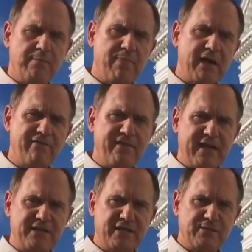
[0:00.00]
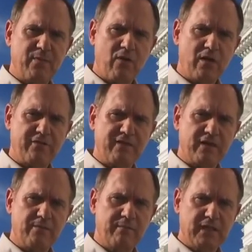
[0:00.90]
benefits as part of
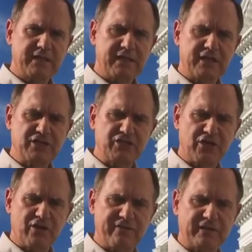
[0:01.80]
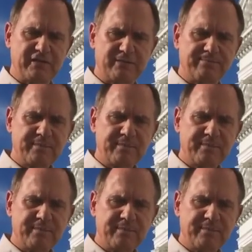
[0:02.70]
their military service.